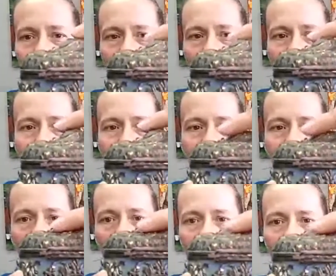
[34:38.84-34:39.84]
not seen
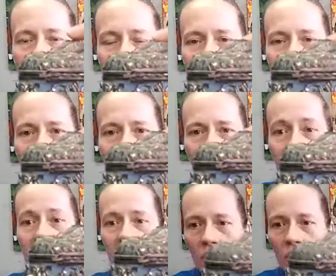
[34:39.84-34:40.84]
one and I, have
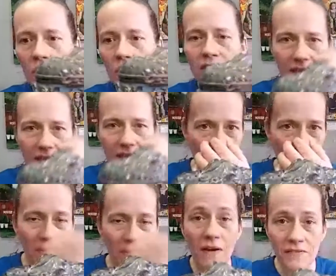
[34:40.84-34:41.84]
been noticing them now
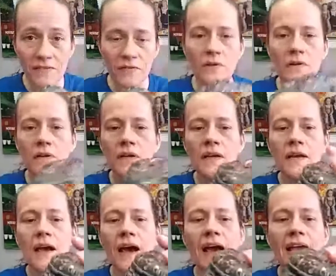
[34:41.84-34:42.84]
because of her
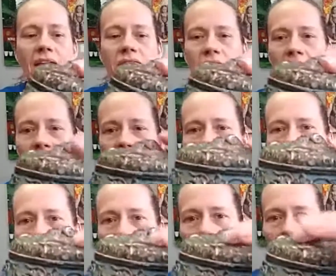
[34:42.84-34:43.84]
i have not
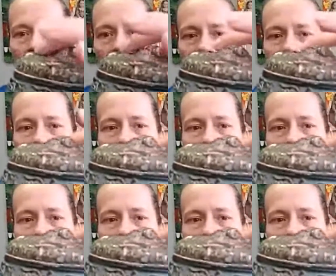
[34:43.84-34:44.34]
seen one with this